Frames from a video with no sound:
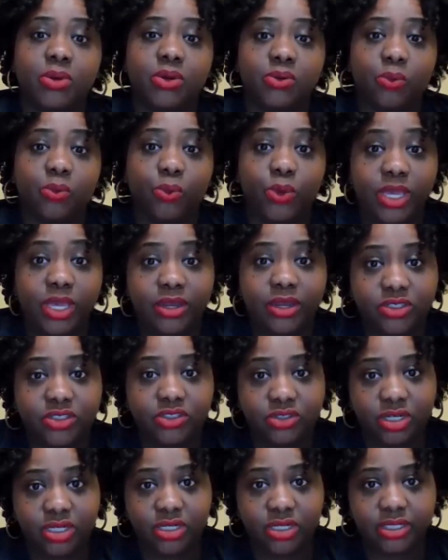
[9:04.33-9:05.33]
but we are
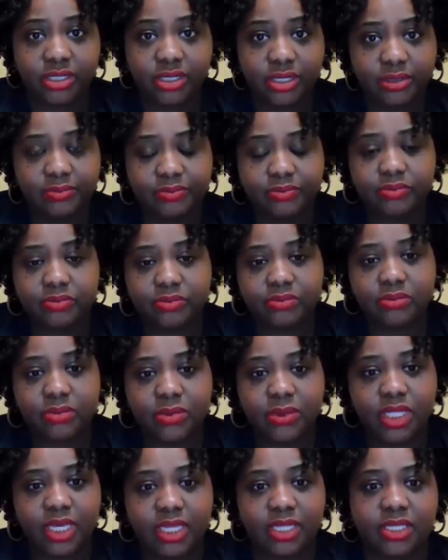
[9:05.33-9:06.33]
struggling
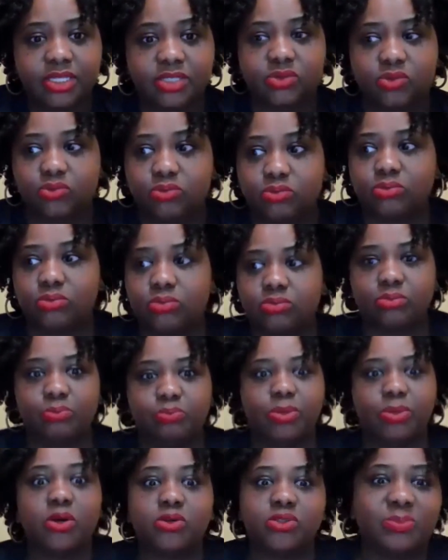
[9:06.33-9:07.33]
in this
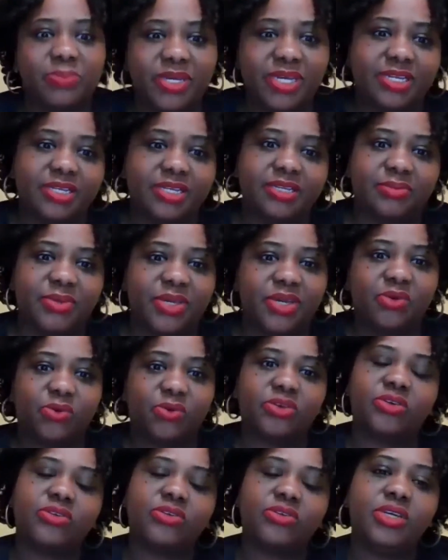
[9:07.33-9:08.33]
post-pandemic
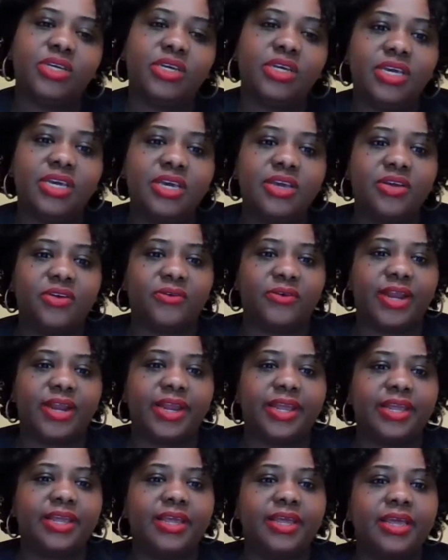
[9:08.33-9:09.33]
world,
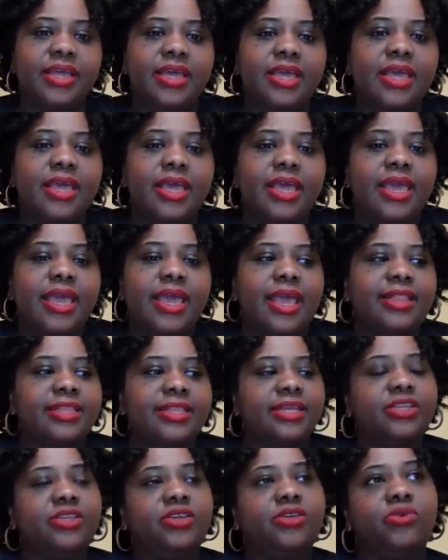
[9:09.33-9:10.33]
right? And
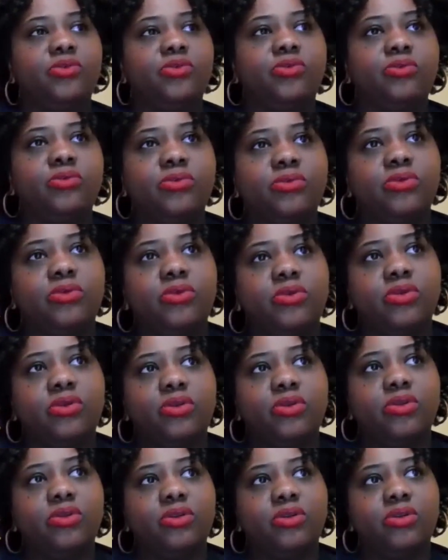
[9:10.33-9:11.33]
then you
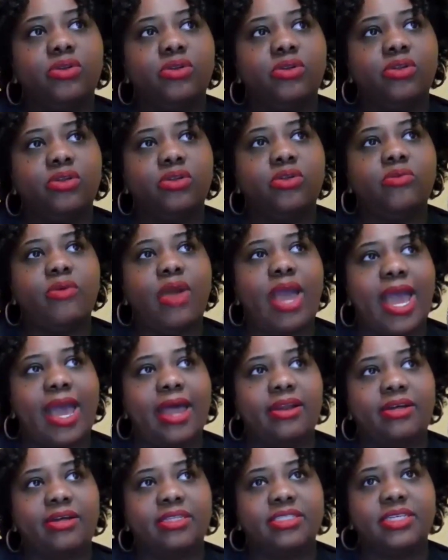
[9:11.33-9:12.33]

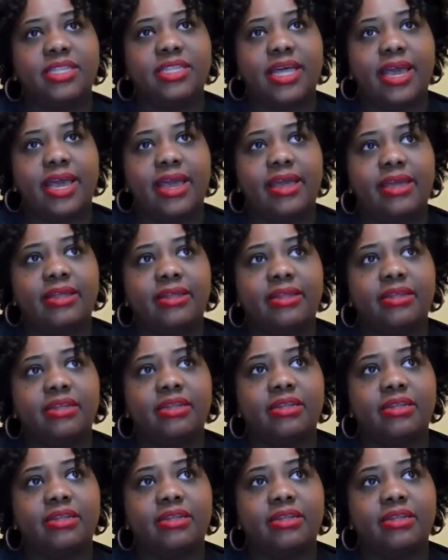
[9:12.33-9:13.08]
add on to that